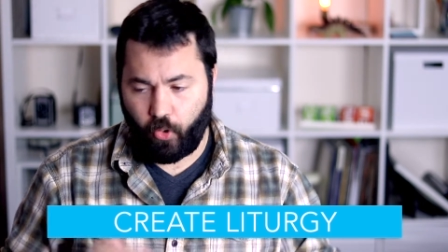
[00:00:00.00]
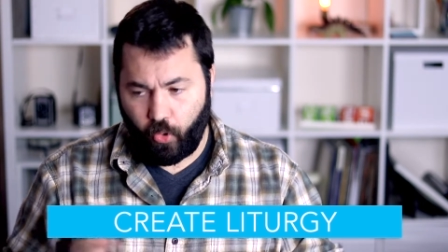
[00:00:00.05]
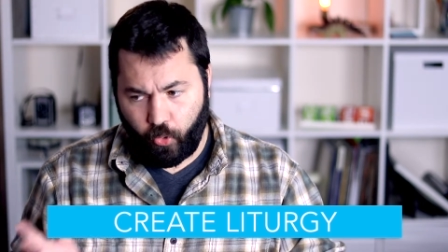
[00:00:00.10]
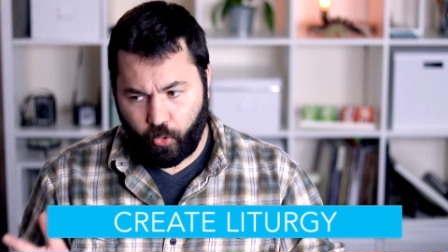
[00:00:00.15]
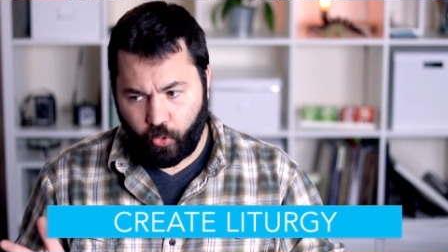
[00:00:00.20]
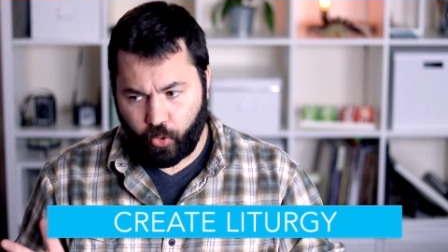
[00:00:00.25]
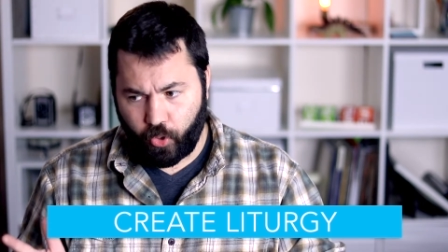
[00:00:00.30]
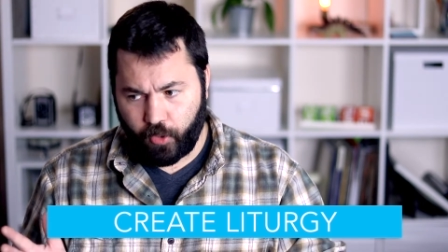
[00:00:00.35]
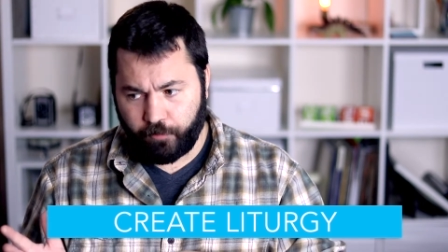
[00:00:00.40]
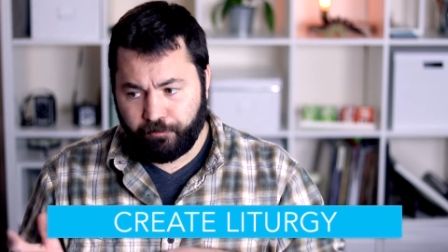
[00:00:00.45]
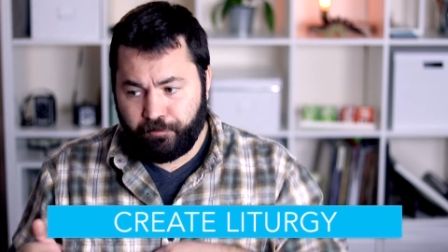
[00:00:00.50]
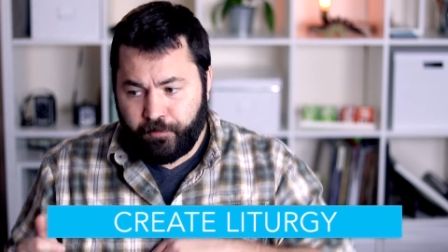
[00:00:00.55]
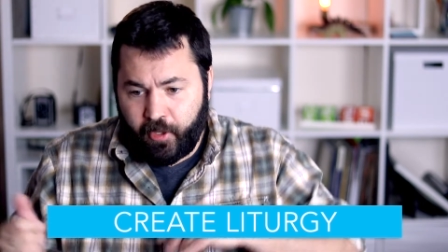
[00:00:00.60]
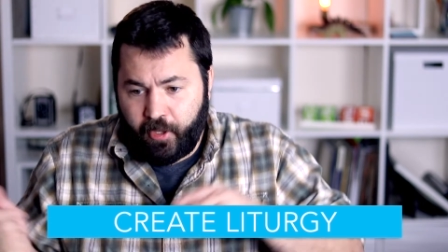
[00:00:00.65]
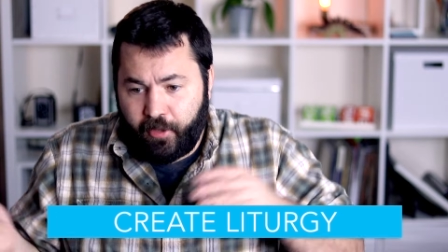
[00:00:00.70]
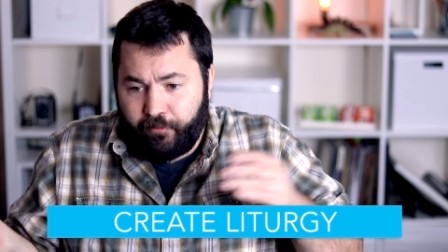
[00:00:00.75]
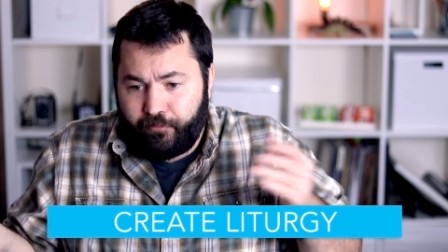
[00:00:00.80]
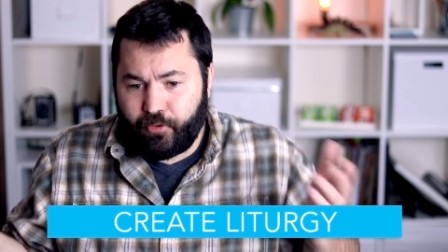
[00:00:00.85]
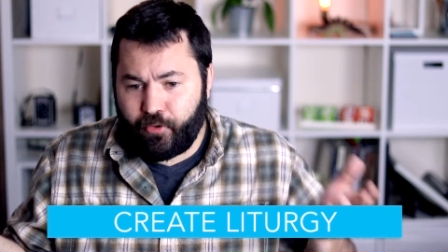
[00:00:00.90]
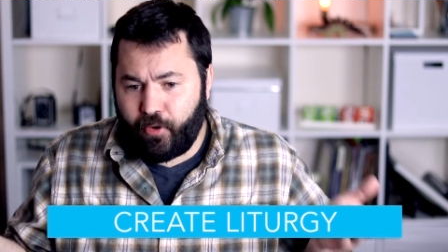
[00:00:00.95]
or
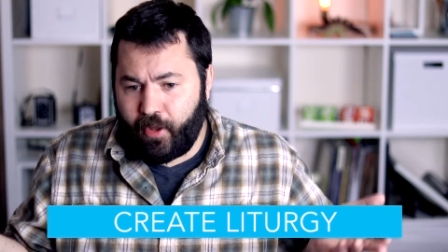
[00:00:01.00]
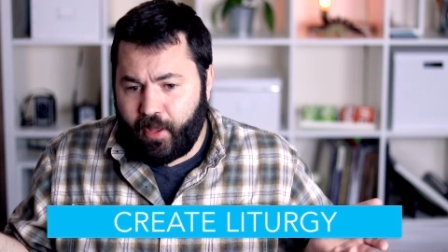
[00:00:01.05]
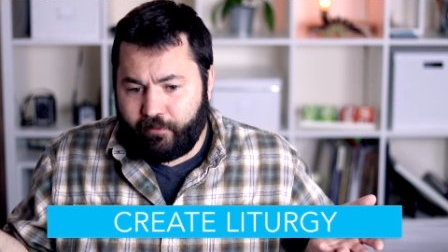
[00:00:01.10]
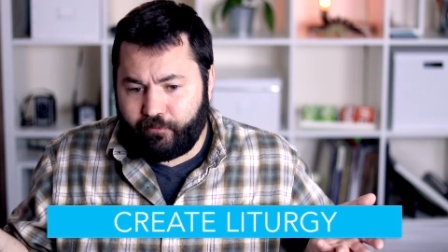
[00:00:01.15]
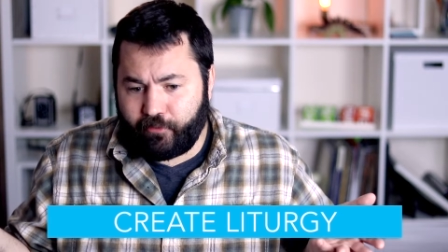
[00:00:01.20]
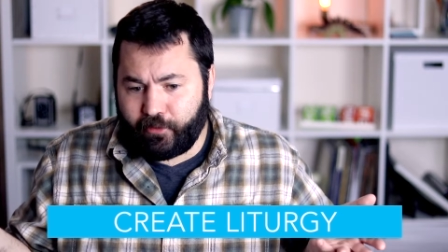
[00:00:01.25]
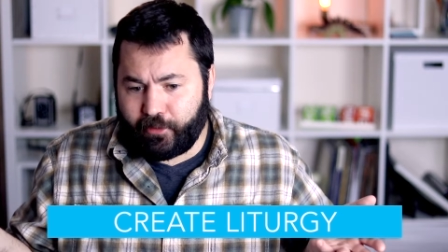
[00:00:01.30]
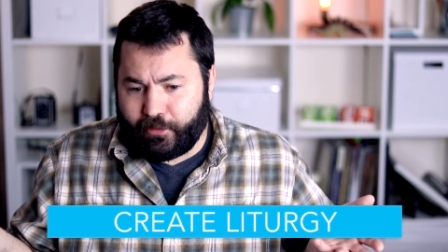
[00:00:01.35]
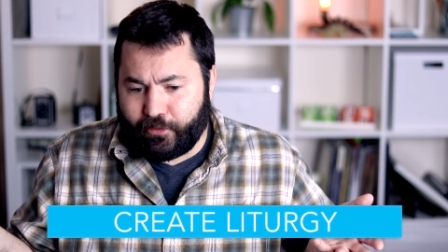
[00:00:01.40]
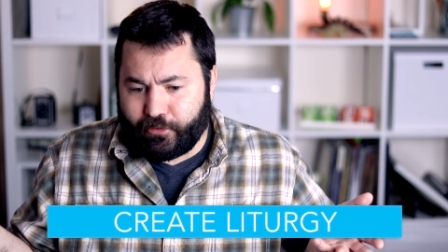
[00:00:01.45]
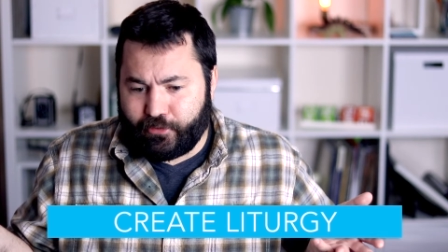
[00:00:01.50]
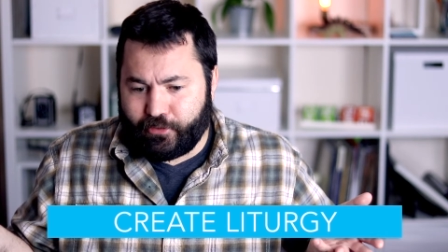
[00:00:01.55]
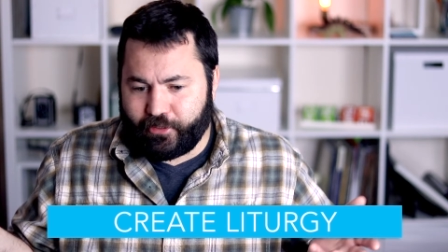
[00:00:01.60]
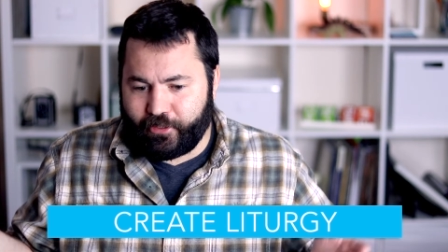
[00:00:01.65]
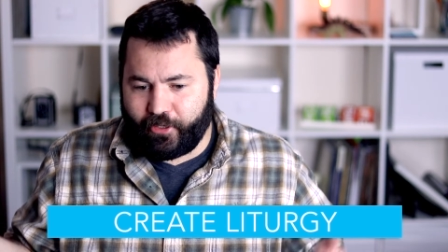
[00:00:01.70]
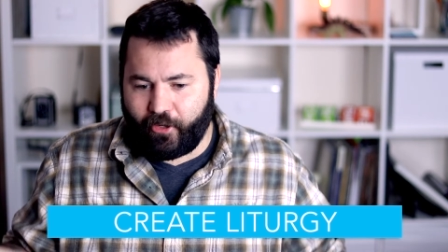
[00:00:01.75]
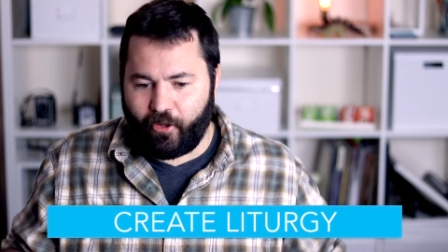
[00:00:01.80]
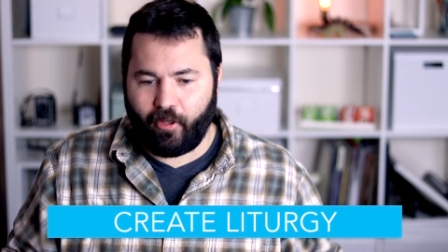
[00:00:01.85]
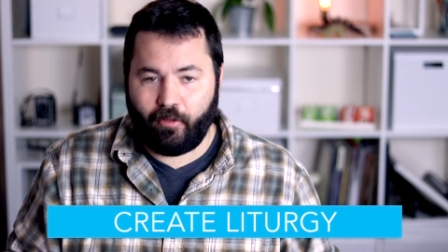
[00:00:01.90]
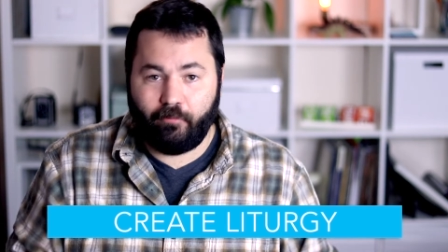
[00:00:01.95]
if you don't have a liturgy
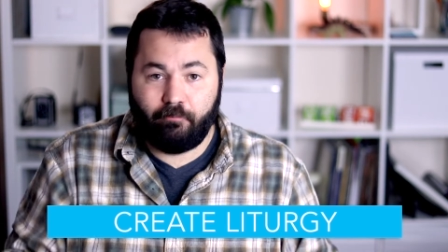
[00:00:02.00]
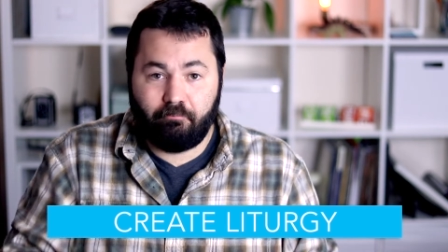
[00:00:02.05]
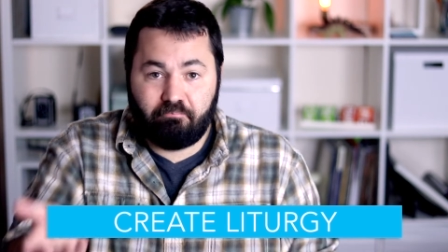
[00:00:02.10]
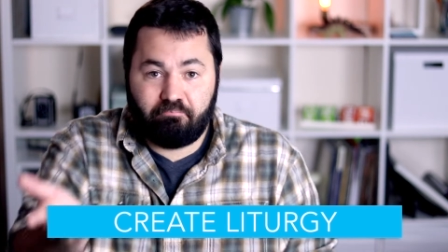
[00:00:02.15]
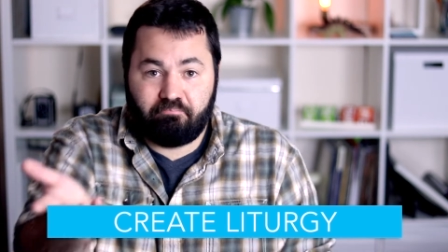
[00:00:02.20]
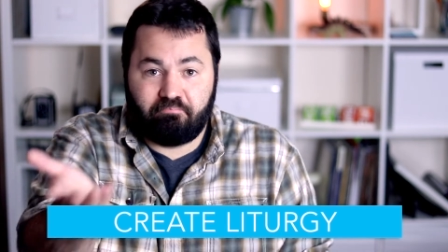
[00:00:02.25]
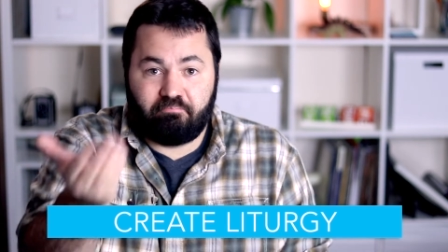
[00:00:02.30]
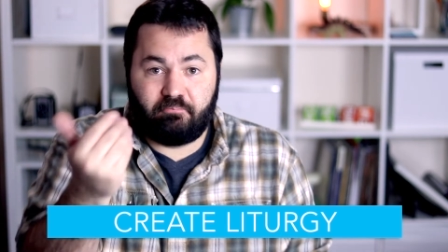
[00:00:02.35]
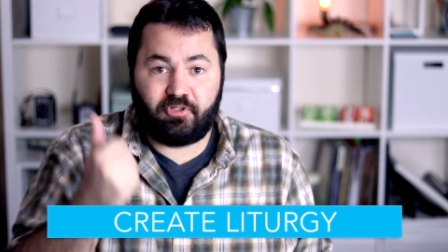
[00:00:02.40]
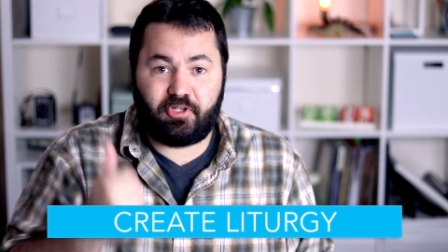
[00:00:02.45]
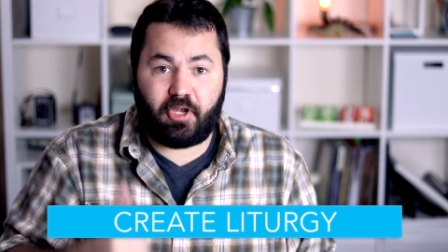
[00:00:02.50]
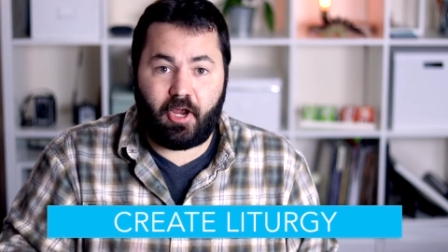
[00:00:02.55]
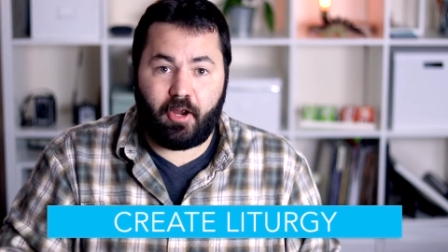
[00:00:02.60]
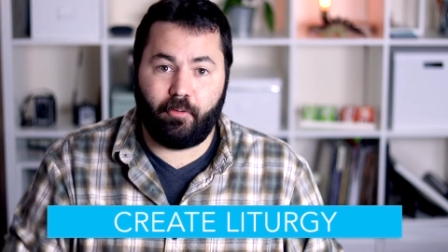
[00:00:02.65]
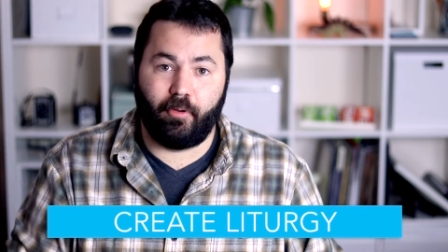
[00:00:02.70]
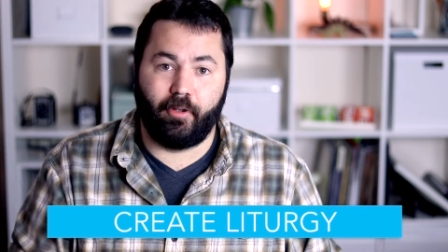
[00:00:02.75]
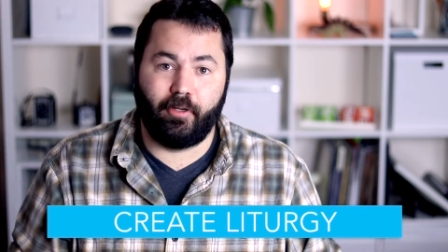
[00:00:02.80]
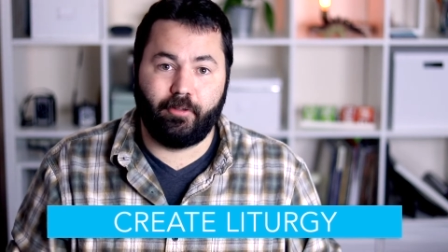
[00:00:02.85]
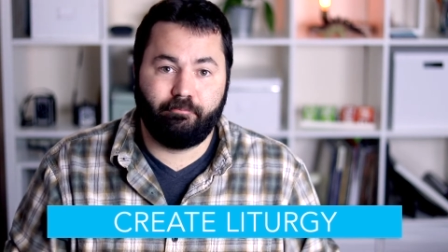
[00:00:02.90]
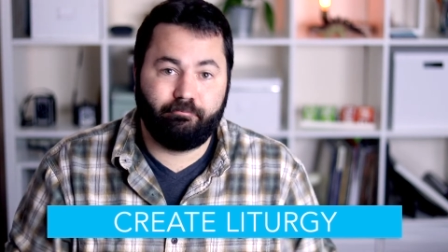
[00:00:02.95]
at all,
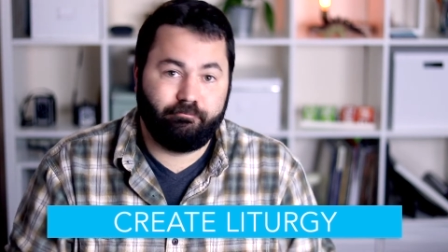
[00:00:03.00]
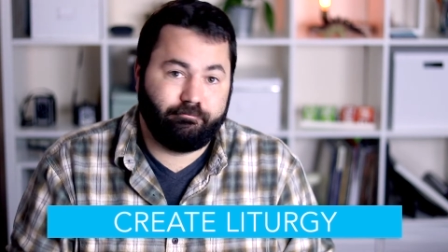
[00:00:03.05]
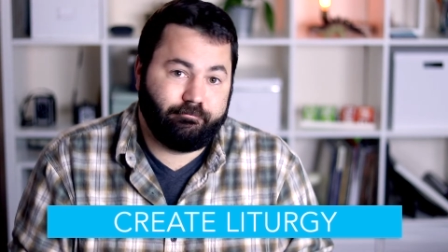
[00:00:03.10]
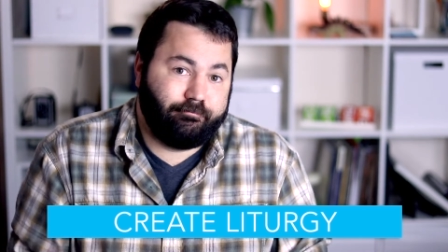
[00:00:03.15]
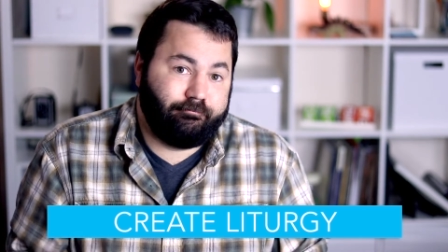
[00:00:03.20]
start one.